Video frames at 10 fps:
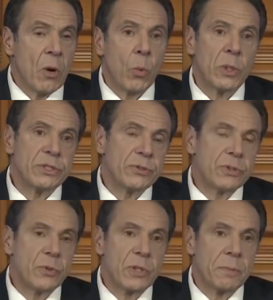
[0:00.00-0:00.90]
What you
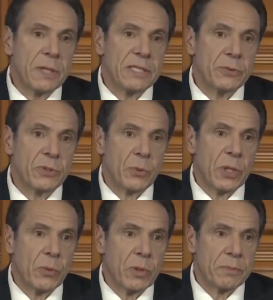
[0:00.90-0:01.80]
do in a place with
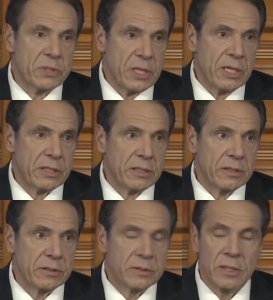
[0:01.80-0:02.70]
21%
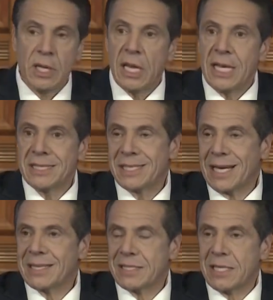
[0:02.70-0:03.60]
is
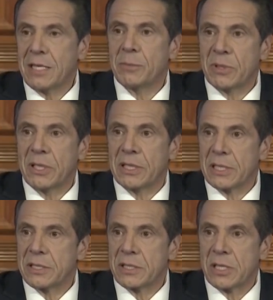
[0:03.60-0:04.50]
not the same thing
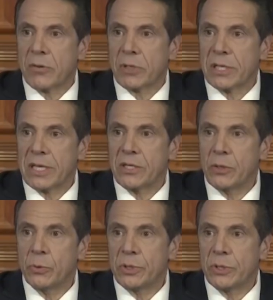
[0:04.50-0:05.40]
necessarily that
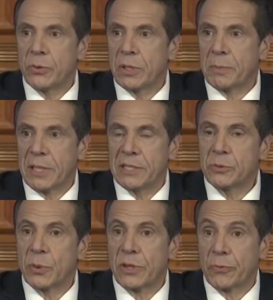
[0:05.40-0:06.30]
you would do in a
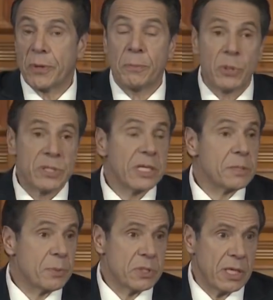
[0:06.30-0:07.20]
place with
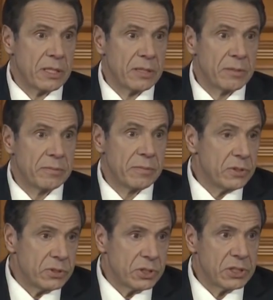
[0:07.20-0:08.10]
3.6%.
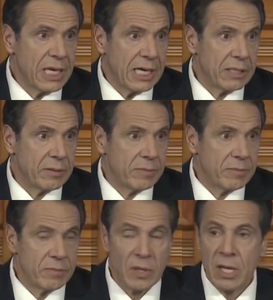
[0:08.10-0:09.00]
It's just not.
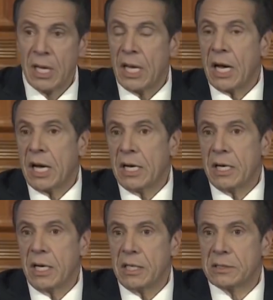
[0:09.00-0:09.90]

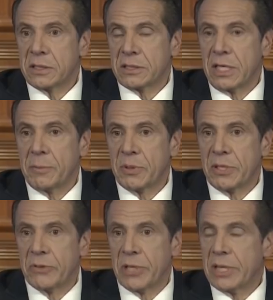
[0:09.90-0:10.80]
It's the same
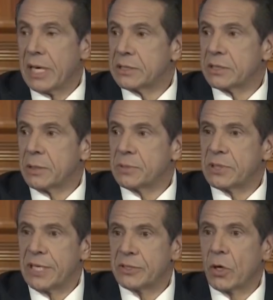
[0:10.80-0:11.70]
theory that some
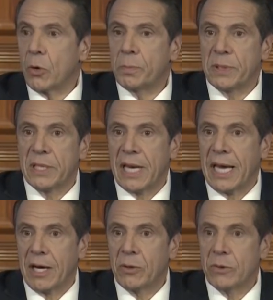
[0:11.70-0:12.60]
states open
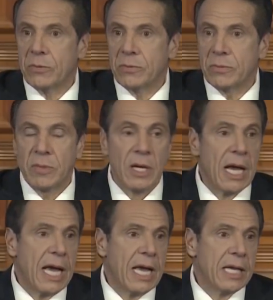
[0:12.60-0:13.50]
now
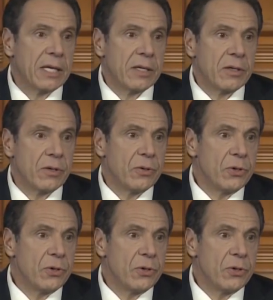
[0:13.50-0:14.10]
and New